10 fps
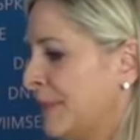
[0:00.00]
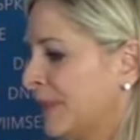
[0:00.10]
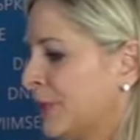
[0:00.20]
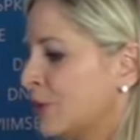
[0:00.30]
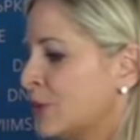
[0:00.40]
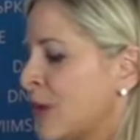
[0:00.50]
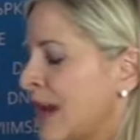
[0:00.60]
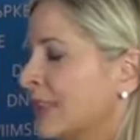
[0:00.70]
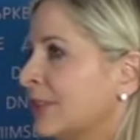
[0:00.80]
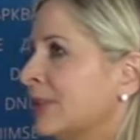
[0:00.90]
they're
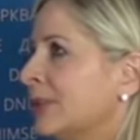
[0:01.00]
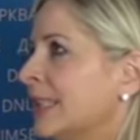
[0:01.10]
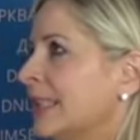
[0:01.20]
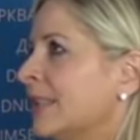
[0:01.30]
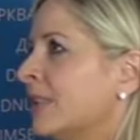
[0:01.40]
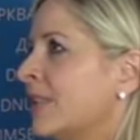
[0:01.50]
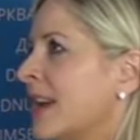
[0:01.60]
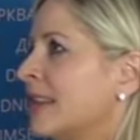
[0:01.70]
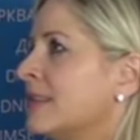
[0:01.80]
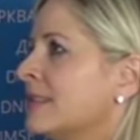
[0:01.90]
trying to really
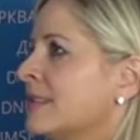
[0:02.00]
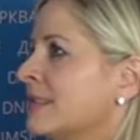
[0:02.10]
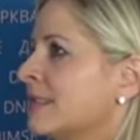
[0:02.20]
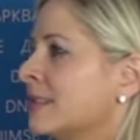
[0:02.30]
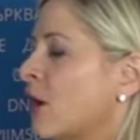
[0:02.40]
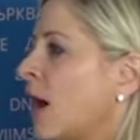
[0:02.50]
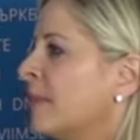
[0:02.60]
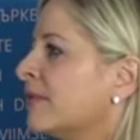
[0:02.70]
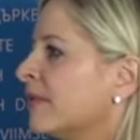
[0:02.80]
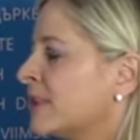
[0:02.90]
create this
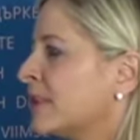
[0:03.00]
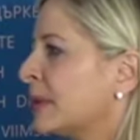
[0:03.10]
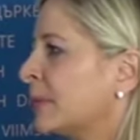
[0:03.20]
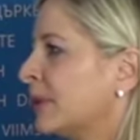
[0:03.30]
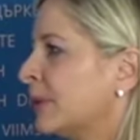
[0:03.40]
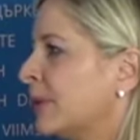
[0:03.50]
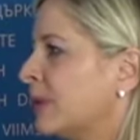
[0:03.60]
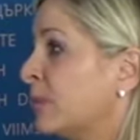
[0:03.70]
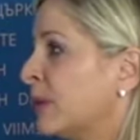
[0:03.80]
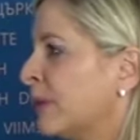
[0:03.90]
common vision
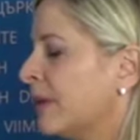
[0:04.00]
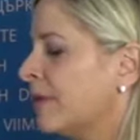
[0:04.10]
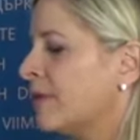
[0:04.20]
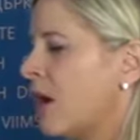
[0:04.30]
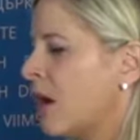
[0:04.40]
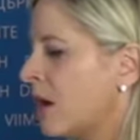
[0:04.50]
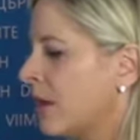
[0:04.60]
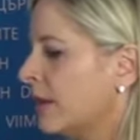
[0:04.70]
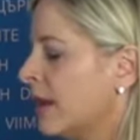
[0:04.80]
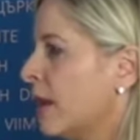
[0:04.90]
between people of
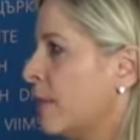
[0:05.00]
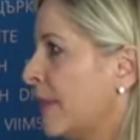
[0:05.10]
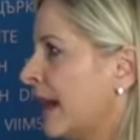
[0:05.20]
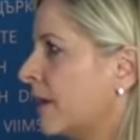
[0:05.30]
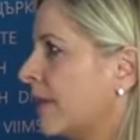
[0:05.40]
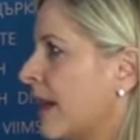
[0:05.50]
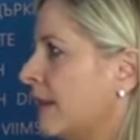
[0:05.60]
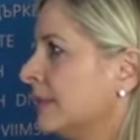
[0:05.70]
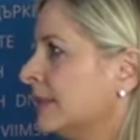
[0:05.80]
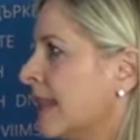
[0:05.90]
all
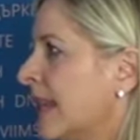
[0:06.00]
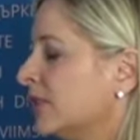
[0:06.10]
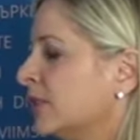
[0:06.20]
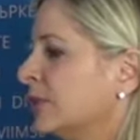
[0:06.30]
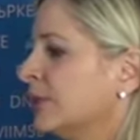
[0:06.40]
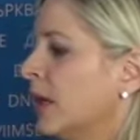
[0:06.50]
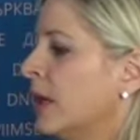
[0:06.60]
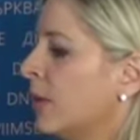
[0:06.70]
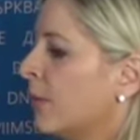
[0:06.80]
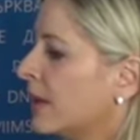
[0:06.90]
backgrounds as to
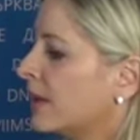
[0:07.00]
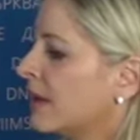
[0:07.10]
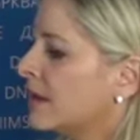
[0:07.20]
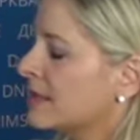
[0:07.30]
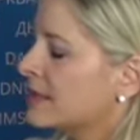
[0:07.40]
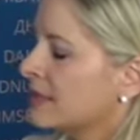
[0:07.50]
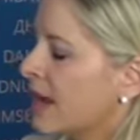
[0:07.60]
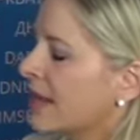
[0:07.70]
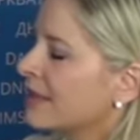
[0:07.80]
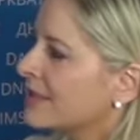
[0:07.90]
what
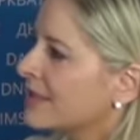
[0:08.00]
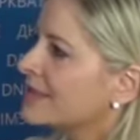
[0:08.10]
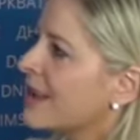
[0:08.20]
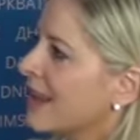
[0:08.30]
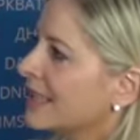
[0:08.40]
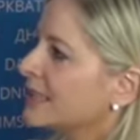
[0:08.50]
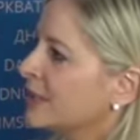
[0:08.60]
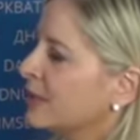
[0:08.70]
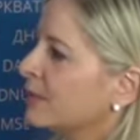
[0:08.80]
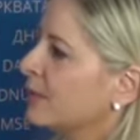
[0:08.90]
kind of
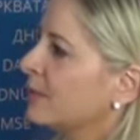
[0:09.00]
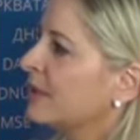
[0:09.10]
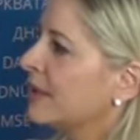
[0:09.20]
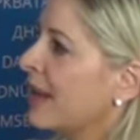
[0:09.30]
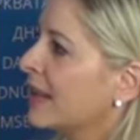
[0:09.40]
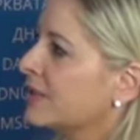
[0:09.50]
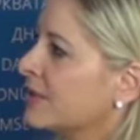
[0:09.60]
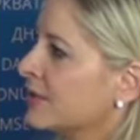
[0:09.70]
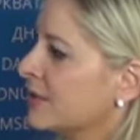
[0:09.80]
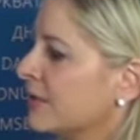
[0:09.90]
society we would like
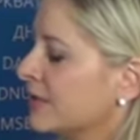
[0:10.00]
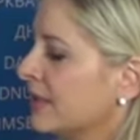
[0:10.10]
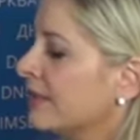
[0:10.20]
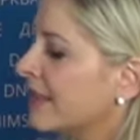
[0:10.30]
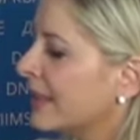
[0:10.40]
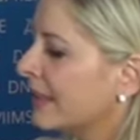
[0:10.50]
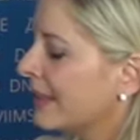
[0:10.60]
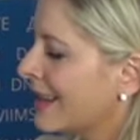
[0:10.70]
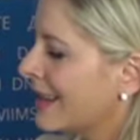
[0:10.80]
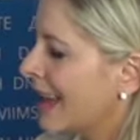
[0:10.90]
to live
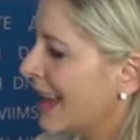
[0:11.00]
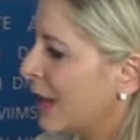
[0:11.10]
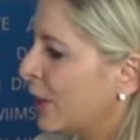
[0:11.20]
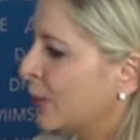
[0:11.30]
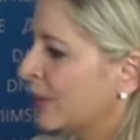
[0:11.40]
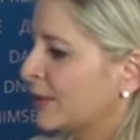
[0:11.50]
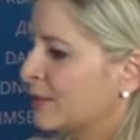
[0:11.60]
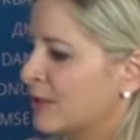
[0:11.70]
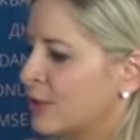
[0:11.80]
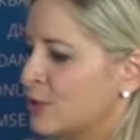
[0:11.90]
in, and how
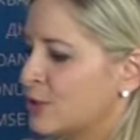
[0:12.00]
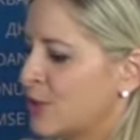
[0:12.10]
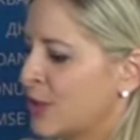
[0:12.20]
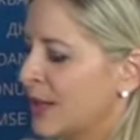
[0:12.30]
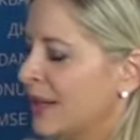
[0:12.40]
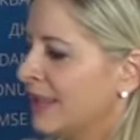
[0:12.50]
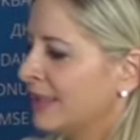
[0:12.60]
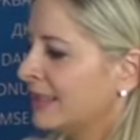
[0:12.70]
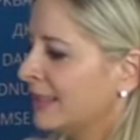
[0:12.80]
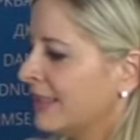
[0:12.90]
can we ensure
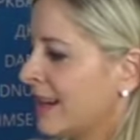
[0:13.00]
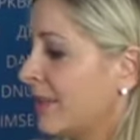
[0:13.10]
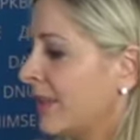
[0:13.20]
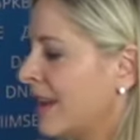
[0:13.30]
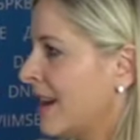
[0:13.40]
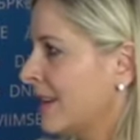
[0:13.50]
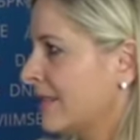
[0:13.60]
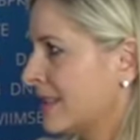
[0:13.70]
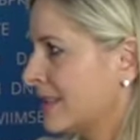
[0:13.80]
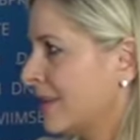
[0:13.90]
that our
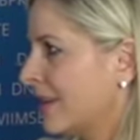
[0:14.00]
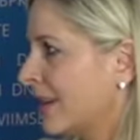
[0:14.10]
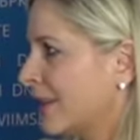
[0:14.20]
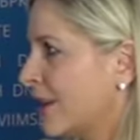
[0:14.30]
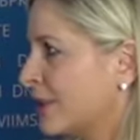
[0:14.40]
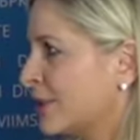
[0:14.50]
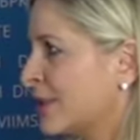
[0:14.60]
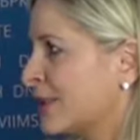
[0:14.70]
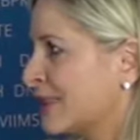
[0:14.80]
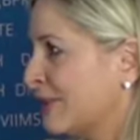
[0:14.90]
lives are not
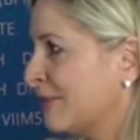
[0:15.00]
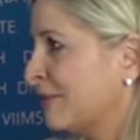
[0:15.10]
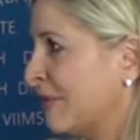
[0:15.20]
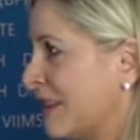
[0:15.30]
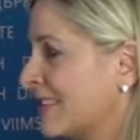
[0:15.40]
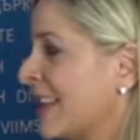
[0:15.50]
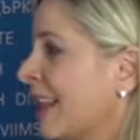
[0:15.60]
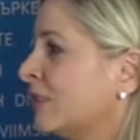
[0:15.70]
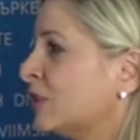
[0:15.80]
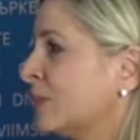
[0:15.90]
just lived for
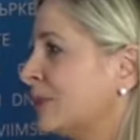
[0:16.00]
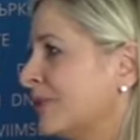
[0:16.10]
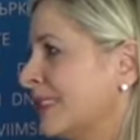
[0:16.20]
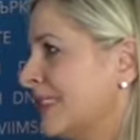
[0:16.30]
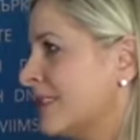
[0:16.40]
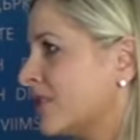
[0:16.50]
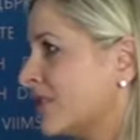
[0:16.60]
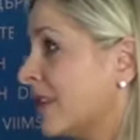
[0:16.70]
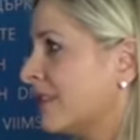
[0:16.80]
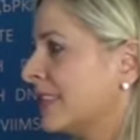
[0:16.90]
ourselves, but really in
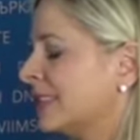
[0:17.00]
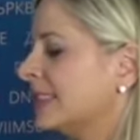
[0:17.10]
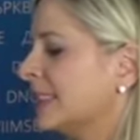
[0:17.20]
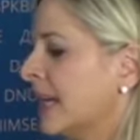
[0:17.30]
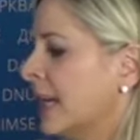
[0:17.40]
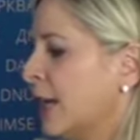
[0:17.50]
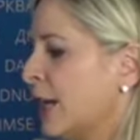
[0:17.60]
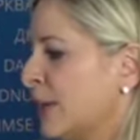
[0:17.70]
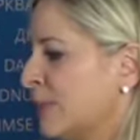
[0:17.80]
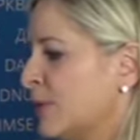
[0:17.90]
service
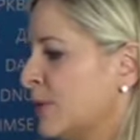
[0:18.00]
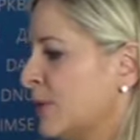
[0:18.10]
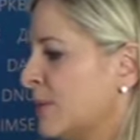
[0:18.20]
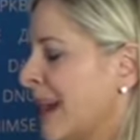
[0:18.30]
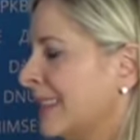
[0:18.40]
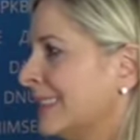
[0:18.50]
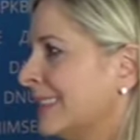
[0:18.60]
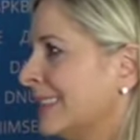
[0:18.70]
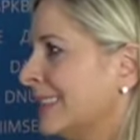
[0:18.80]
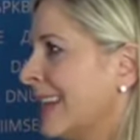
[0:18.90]
to
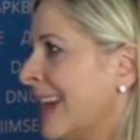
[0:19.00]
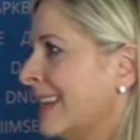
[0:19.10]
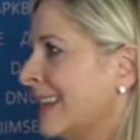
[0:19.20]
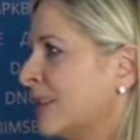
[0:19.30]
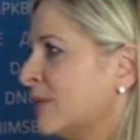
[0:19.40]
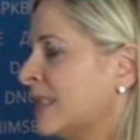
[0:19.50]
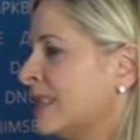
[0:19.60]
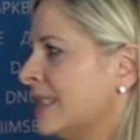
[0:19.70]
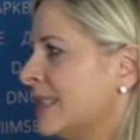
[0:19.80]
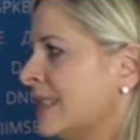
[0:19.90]
humanity. And we
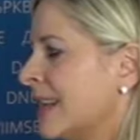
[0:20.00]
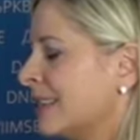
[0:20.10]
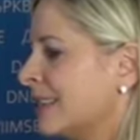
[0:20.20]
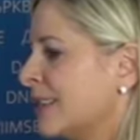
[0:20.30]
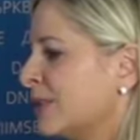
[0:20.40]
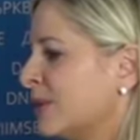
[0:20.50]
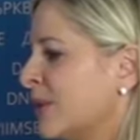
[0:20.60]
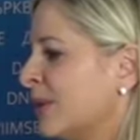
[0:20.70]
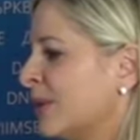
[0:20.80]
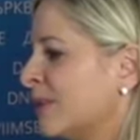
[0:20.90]
see that the
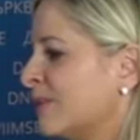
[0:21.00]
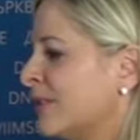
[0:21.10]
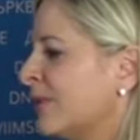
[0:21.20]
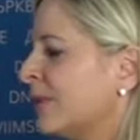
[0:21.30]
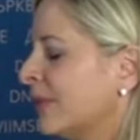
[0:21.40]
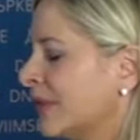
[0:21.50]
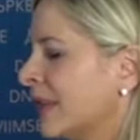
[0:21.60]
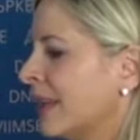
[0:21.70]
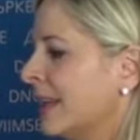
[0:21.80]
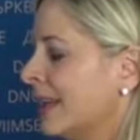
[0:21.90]
role of youth
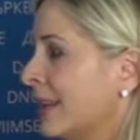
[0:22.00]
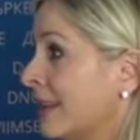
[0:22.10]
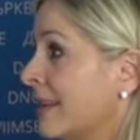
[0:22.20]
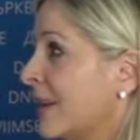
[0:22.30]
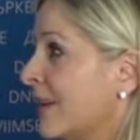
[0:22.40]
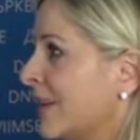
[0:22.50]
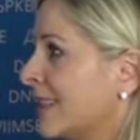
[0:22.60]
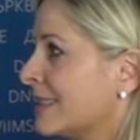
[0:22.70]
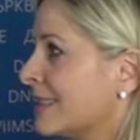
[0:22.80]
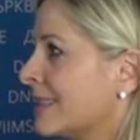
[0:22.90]
in there
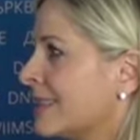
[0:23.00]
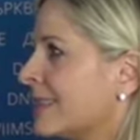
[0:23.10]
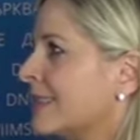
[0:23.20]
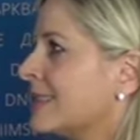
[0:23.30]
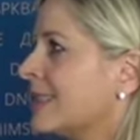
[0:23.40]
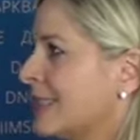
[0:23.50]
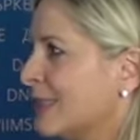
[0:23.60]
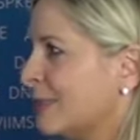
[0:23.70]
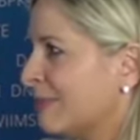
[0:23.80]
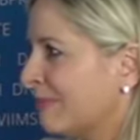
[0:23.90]
is
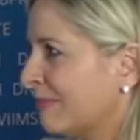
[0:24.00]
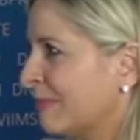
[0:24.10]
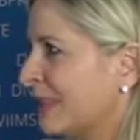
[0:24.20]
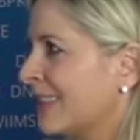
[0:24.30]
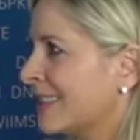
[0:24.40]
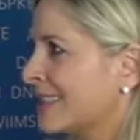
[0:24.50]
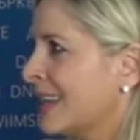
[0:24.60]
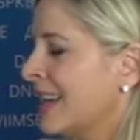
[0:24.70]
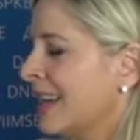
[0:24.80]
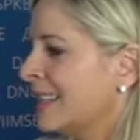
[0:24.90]
key, because
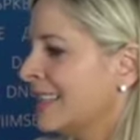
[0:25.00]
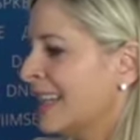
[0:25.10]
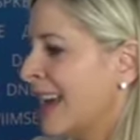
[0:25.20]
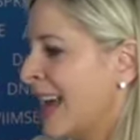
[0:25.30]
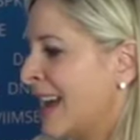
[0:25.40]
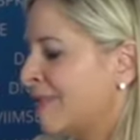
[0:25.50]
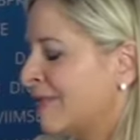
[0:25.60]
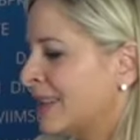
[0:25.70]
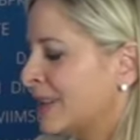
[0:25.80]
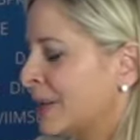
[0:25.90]
they have
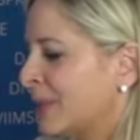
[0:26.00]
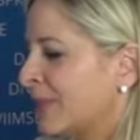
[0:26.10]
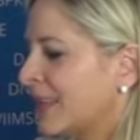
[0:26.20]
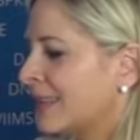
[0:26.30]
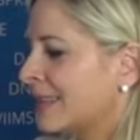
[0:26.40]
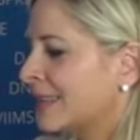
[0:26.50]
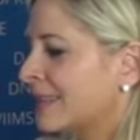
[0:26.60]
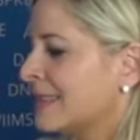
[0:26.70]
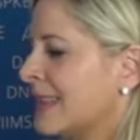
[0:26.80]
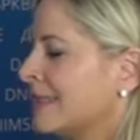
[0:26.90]
a
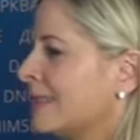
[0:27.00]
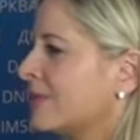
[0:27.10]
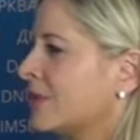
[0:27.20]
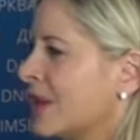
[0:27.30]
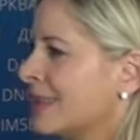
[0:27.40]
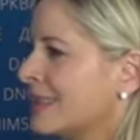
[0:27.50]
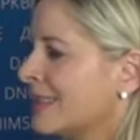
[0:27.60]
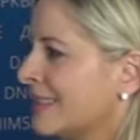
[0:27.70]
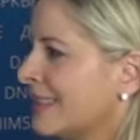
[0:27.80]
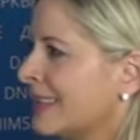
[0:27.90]
sense of
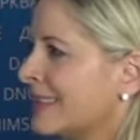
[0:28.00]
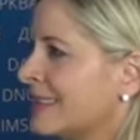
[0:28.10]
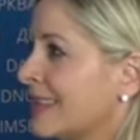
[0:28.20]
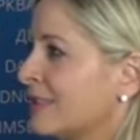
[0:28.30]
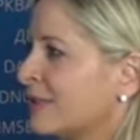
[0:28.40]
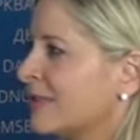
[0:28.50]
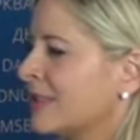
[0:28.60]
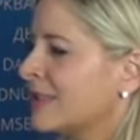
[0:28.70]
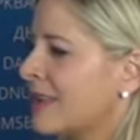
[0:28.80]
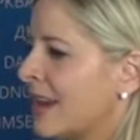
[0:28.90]
justice and a sense of
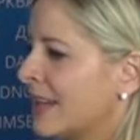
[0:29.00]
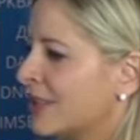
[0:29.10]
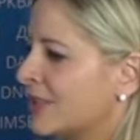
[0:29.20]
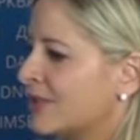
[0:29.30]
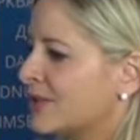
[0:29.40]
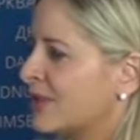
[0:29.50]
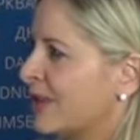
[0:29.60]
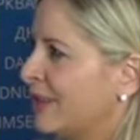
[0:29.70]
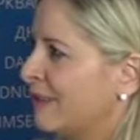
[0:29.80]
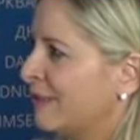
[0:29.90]
desire to
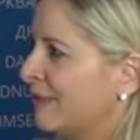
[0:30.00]
serve